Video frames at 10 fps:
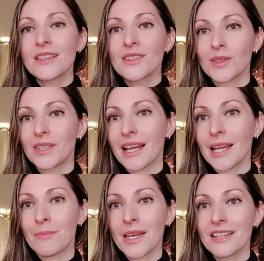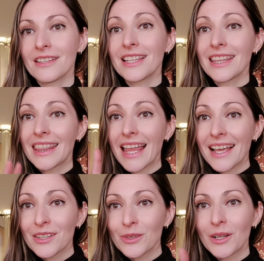so that I may
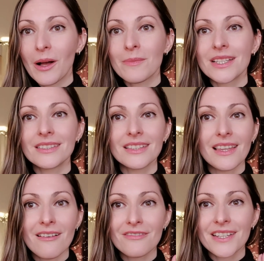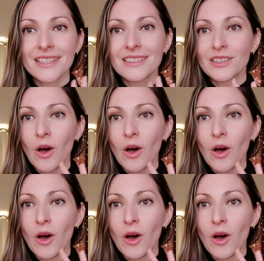like your comment, love it,